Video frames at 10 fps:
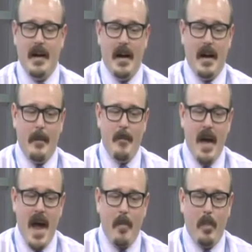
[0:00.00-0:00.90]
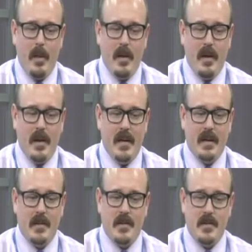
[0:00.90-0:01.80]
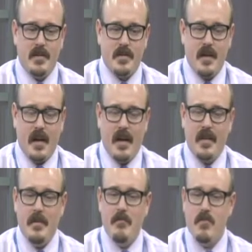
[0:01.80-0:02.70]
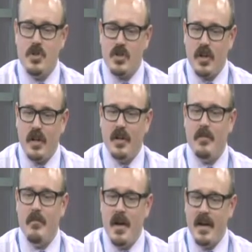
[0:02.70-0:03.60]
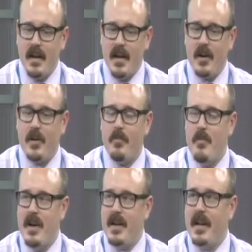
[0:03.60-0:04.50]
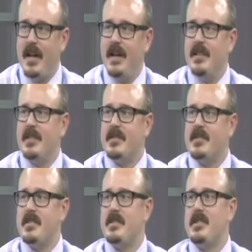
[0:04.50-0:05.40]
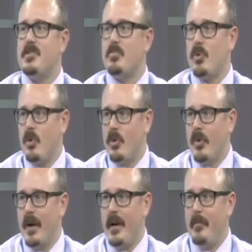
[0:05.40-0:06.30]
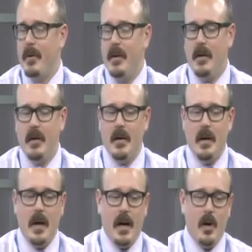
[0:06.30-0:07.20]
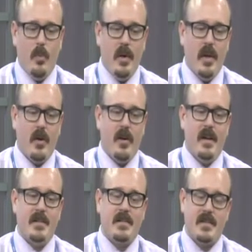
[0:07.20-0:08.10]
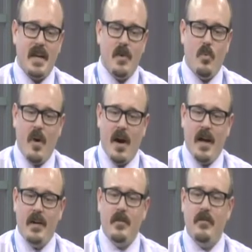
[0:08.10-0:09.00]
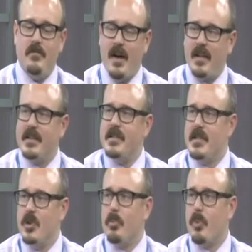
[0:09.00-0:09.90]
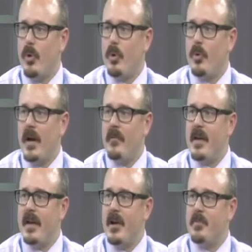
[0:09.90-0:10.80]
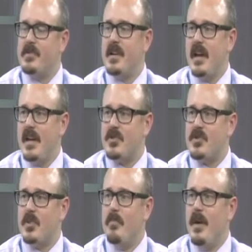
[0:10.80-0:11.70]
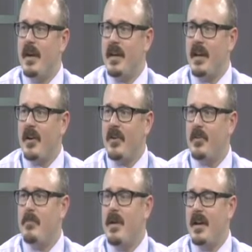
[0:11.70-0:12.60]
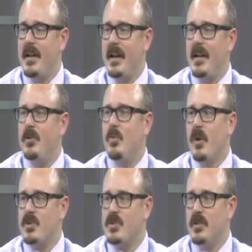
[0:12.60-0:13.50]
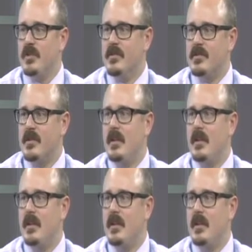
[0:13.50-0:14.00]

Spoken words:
MAP is the Michigan Medicare Medicaid Assistance Program. We are a statewide volunteer program that helps to answer Medicare and Medicaid questions